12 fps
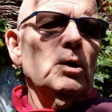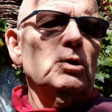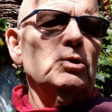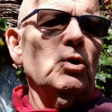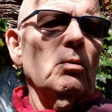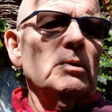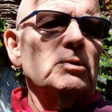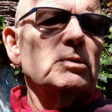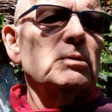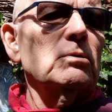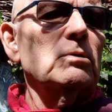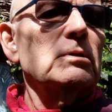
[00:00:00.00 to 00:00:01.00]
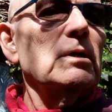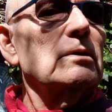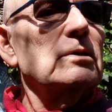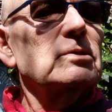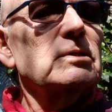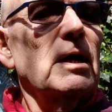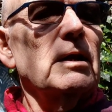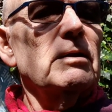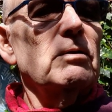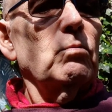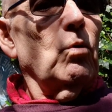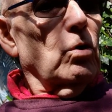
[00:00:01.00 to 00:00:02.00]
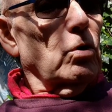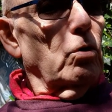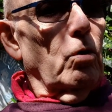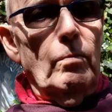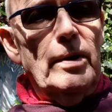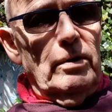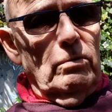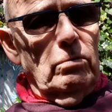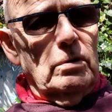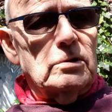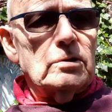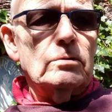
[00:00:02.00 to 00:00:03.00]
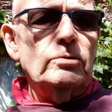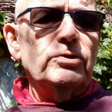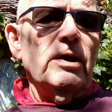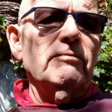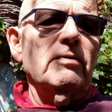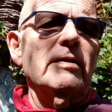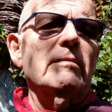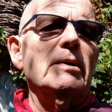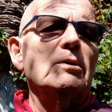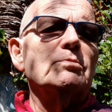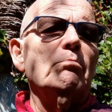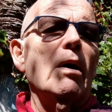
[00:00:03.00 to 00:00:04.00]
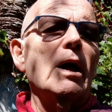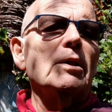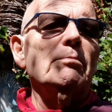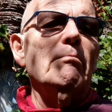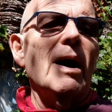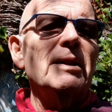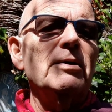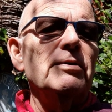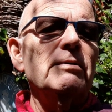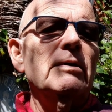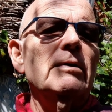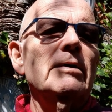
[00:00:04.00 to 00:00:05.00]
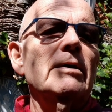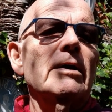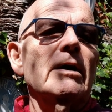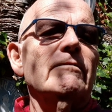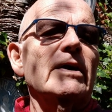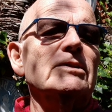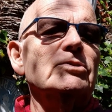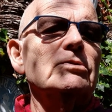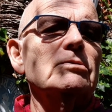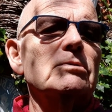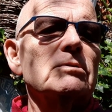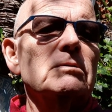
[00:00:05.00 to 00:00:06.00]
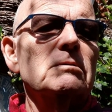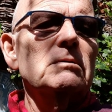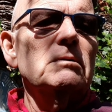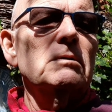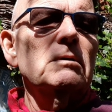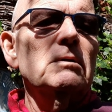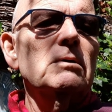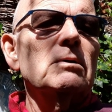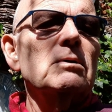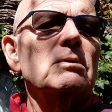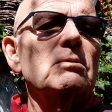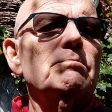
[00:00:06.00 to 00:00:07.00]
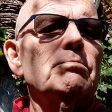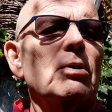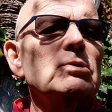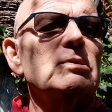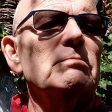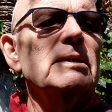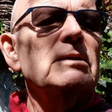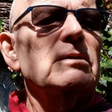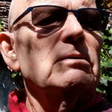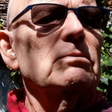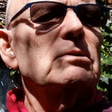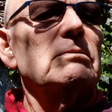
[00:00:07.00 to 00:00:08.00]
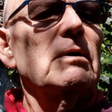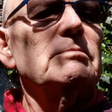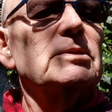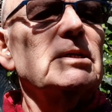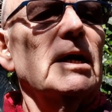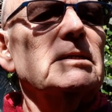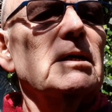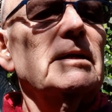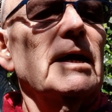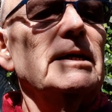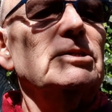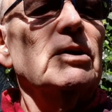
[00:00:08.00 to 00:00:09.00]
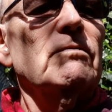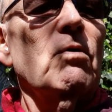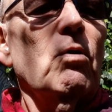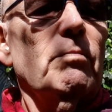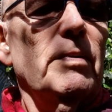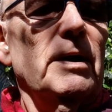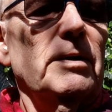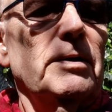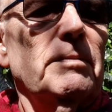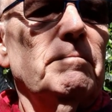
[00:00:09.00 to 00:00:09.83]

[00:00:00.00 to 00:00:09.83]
Thomas couldn't understand what Corbyn, who was generally the most mild-mannered of engines, could possibly do to upset an ageing rock band.